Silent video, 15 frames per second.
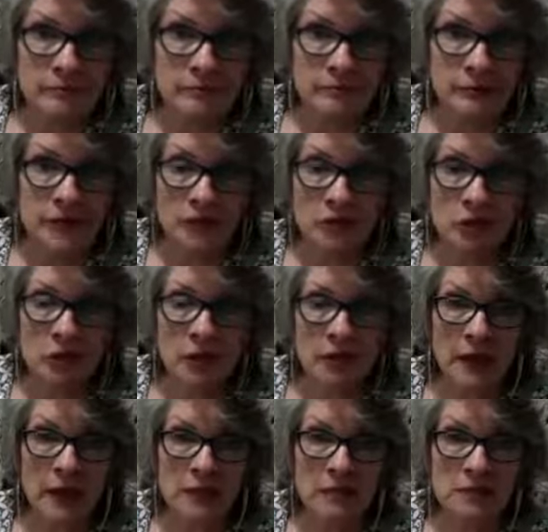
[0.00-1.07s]
They told me
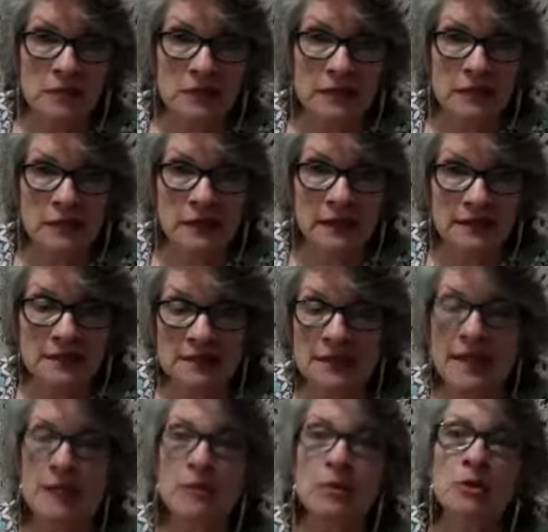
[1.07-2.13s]
I was mentally
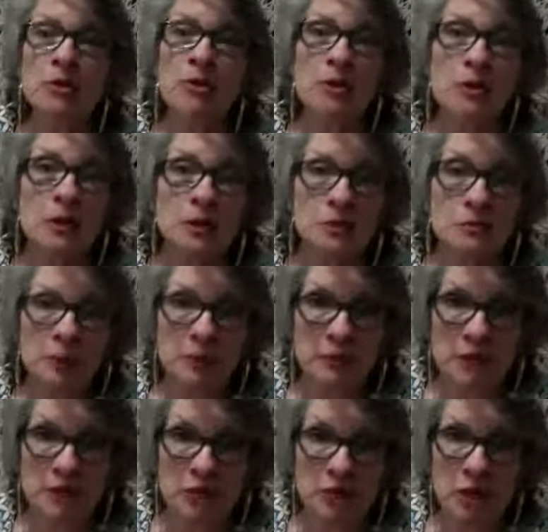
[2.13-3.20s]
unstable. They wanted to put me
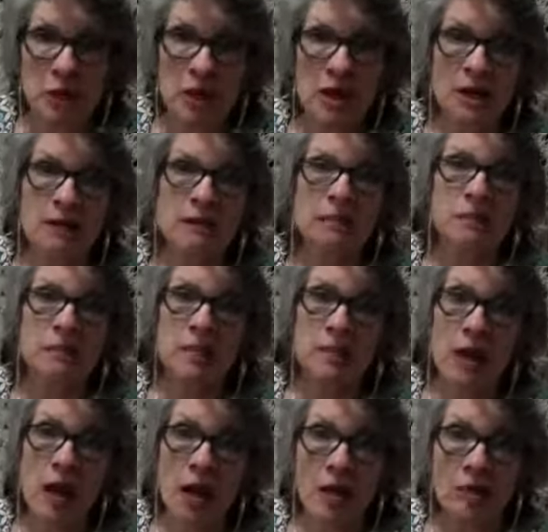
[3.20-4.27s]
on drugs. My
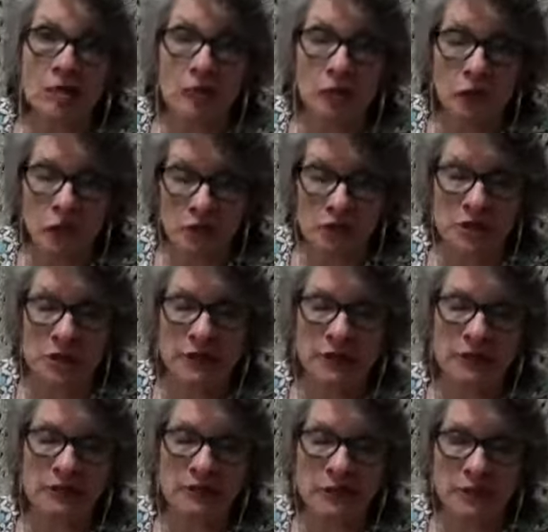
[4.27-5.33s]
mom,
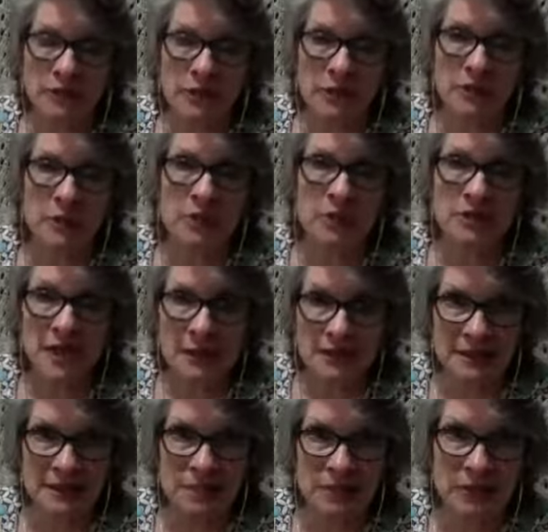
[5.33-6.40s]
fortunately for me,
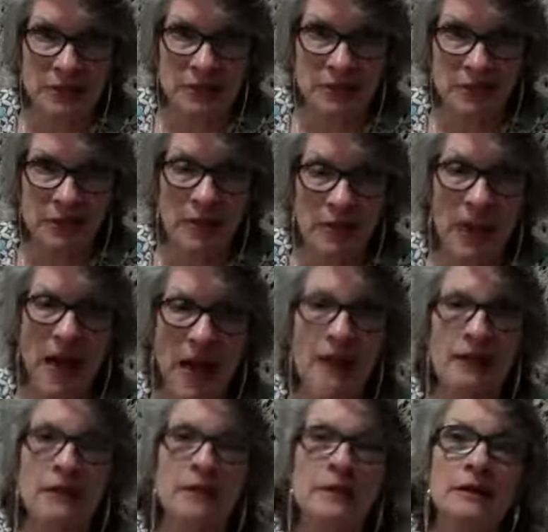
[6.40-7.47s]
protected me from
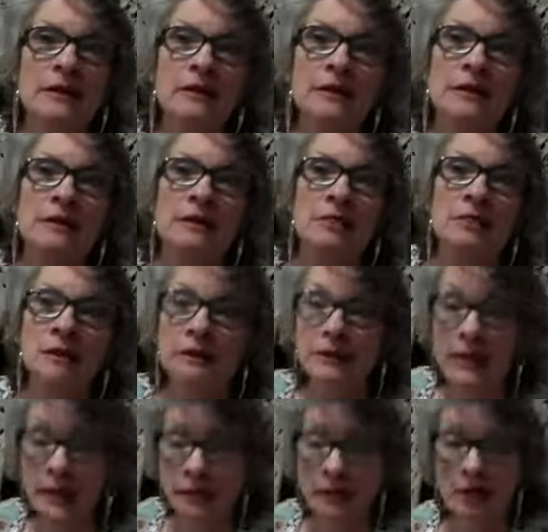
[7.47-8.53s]
that. But
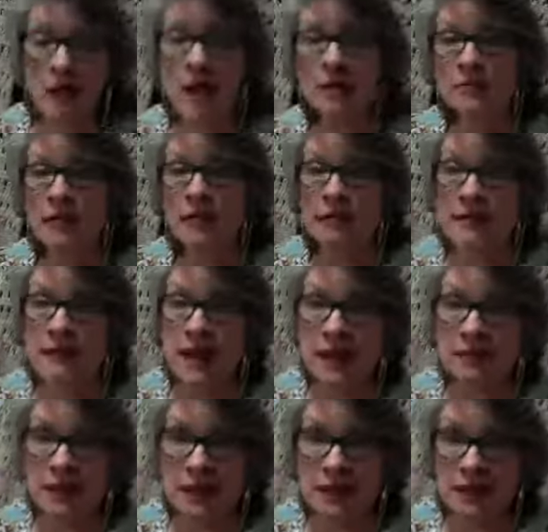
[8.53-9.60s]
later on, my dad
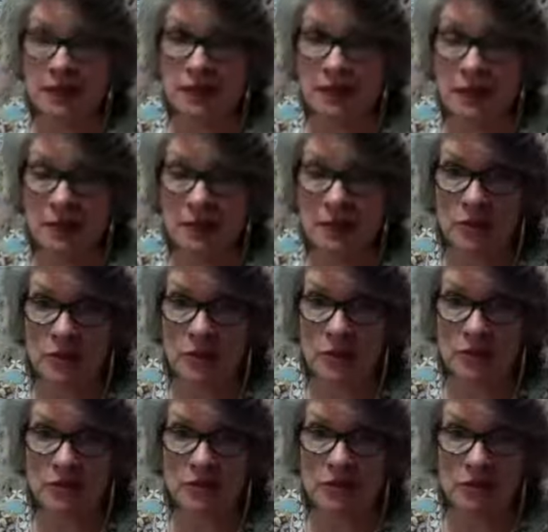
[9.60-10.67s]
managed to get me on
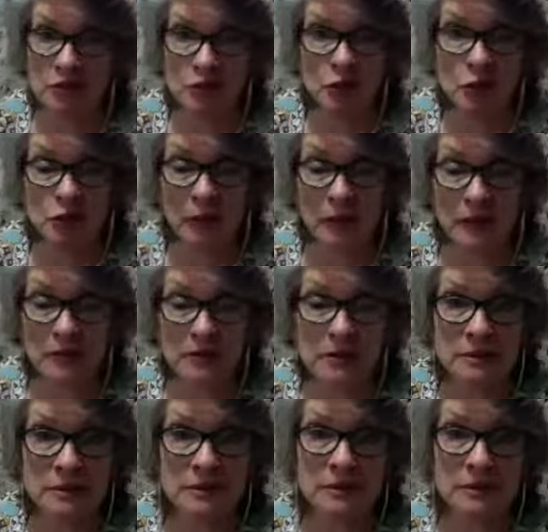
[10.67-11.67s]
drugs for two months,